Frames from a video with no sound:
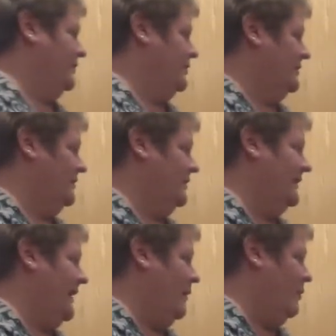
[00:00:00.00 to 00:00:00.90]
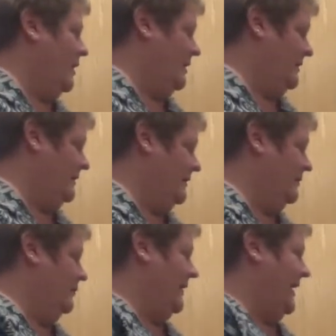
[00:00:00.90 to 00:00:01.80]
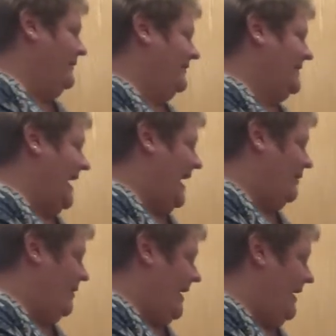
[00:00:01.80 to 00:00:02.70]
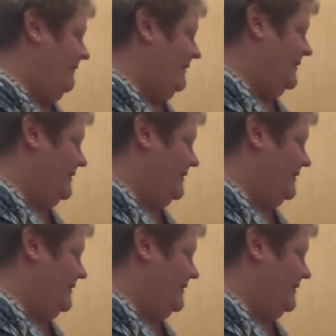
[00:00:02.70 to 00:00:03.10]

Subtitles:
girls, look at that word. We have a digraph